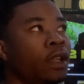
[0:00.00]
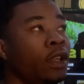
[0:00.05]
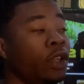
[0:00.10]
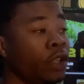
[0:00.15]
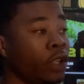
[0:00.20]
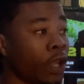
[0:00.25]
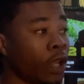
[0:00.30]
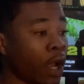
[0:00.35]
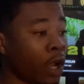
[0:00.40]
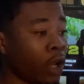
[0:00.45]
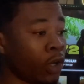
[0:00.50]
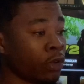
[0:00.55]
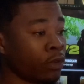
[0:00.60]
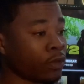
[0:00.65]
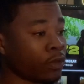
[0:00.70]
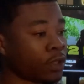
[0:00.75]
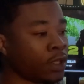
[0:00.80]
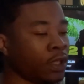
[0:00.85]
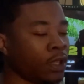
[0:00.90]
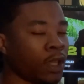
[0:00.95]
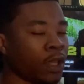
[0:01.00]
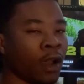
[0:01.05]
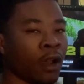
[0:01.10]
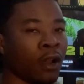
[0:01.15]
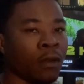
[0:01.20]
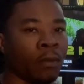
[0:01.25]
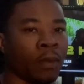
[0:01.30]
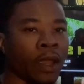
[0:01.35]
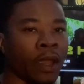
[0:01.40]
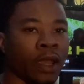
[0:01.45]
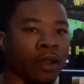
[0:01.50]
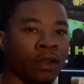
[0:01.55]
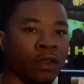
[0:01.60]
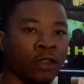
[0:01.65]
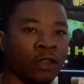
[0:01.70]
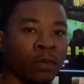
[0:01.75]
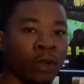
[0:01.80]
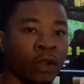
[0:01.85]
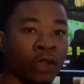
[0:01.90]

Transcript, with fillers: y'all don't see y'all patterns, bro.